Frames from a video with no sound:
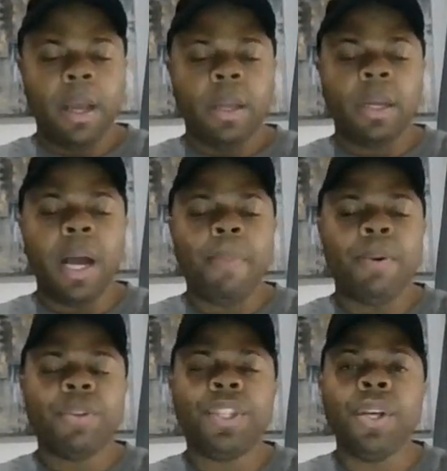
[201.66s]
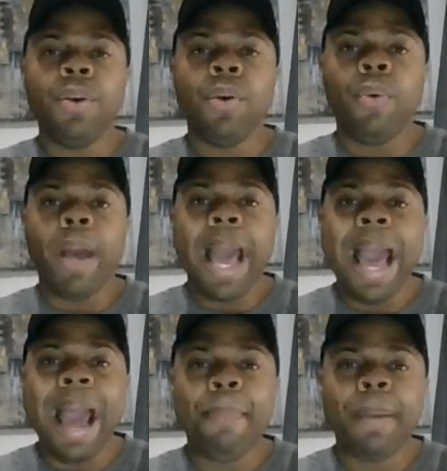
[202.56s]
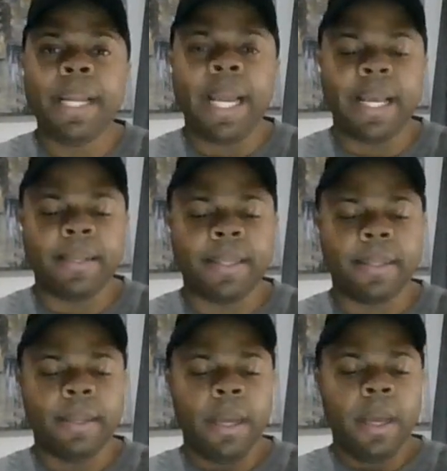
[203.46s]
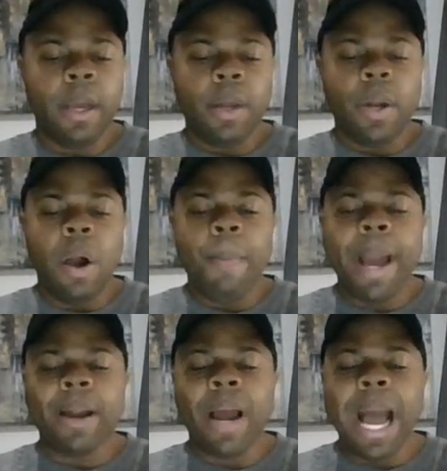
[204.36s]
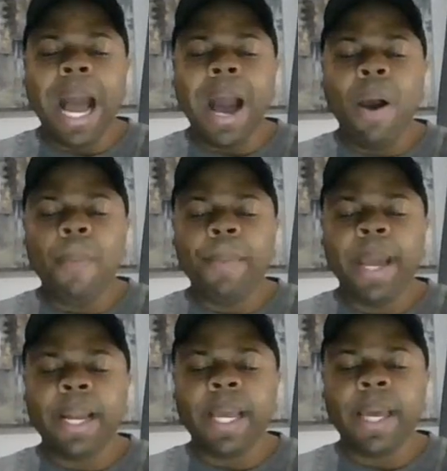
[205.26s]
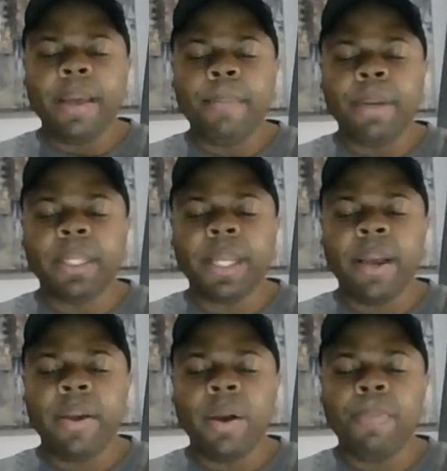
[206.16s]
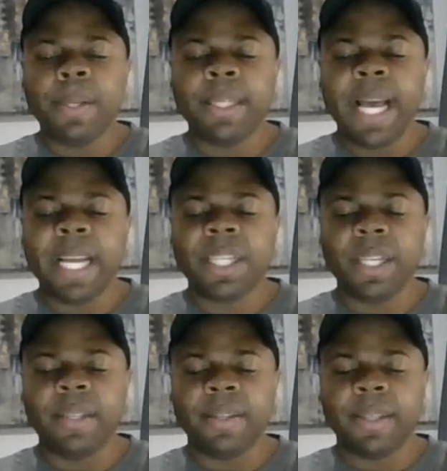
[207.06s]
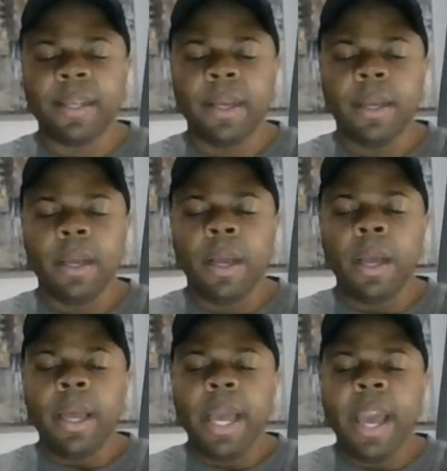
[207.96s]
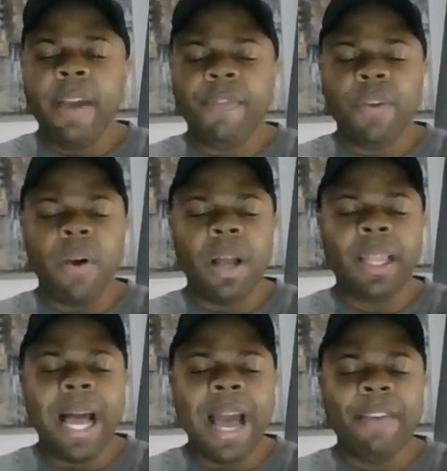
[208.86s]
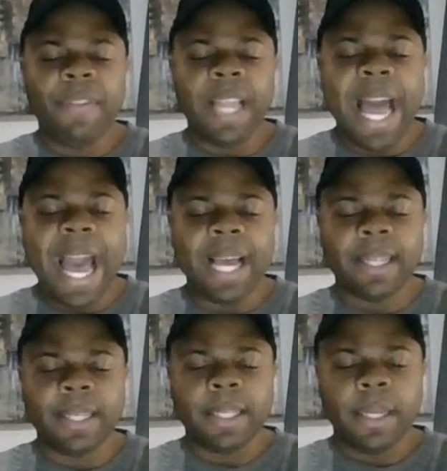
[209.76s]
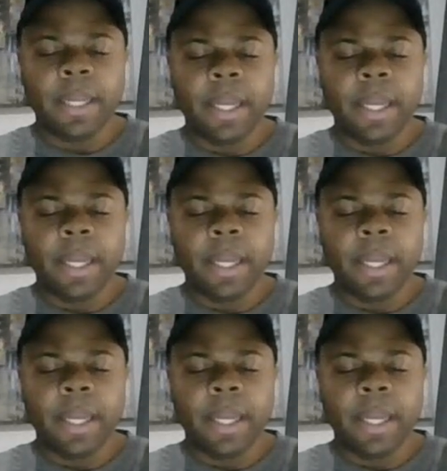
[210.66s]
Number 2, happiness no matter how many material possessions, if your life lacks